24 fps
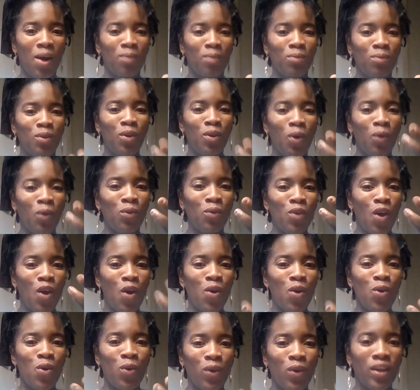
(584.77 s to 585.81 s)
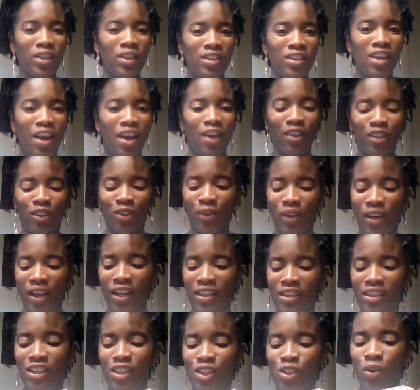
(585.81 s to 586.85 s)
you don't know who his character
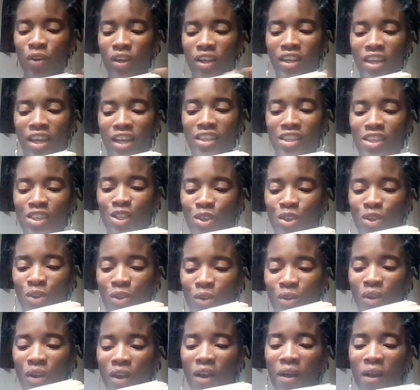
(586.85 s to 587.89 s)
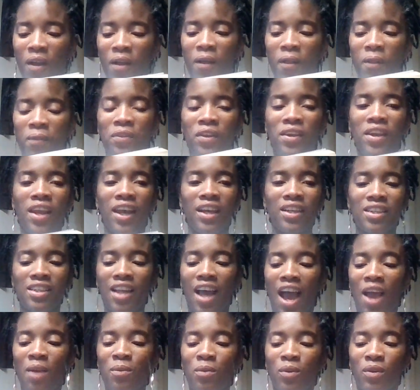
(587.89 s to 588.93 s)
is until he gets to the next
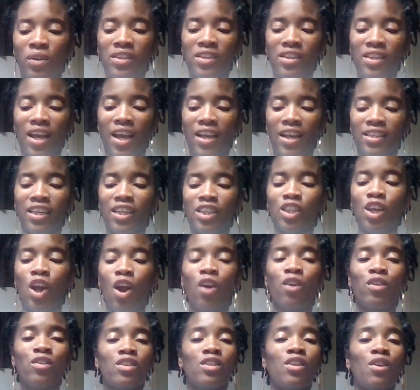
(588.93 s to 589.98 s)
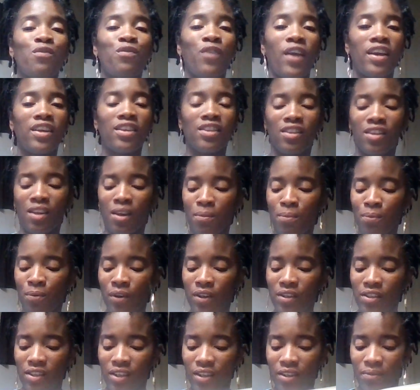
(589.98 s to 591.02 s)
line where he says he turns to face the
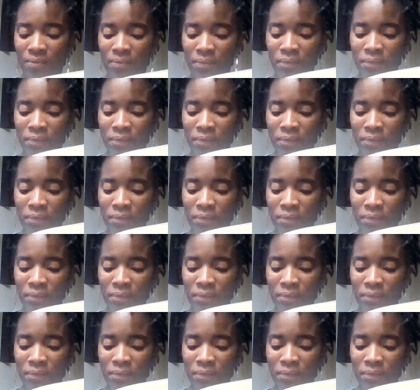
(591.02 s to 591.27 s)
imprison.